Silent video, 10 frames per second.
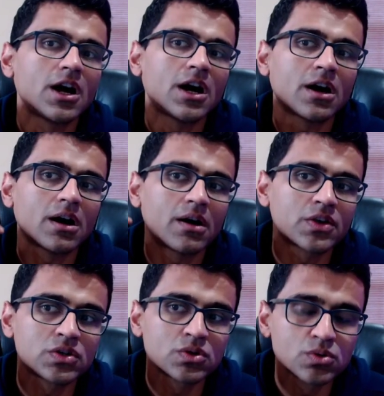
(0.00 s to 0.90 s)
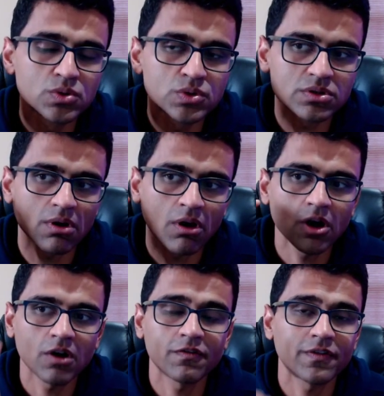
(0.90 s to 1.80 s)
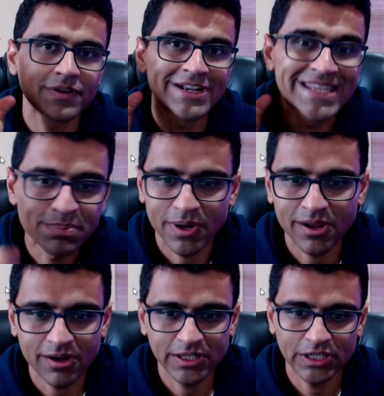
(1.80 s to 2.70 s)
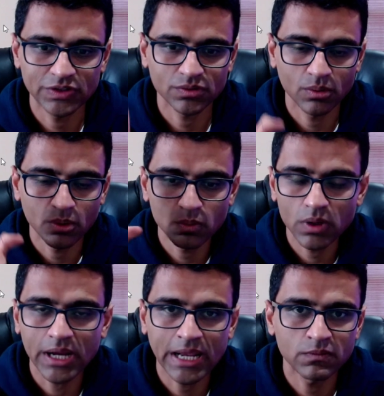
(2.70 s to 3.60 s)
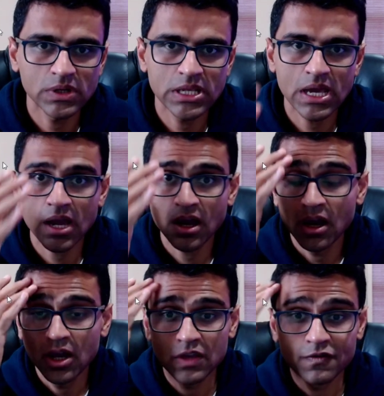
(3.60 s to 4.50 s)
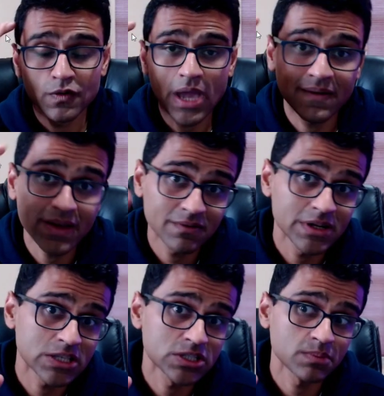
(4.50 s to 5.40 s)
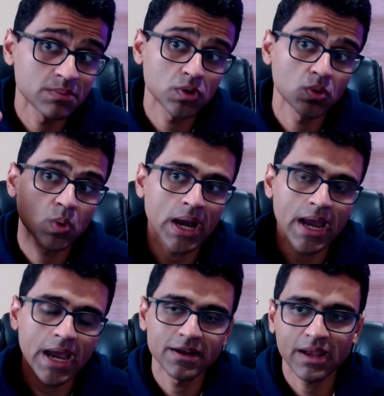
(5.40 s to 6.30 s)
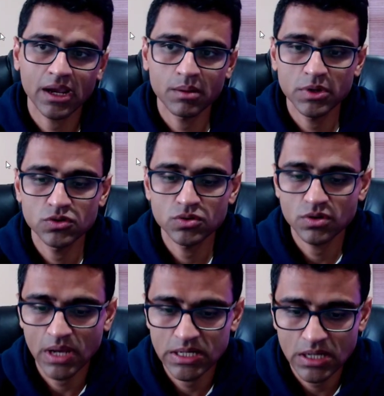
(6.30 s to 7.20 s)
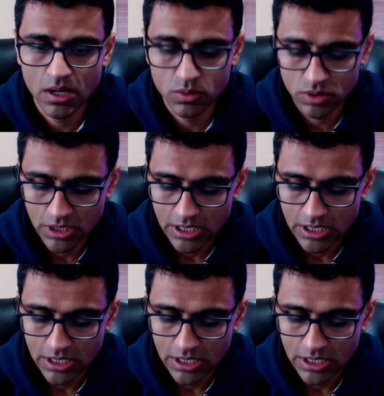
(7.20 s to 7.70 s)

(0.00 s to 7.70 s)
uh, use of deep learning. So good work, NVIDIA. If you have NVIDIA GPU, I highly recommend you try it out.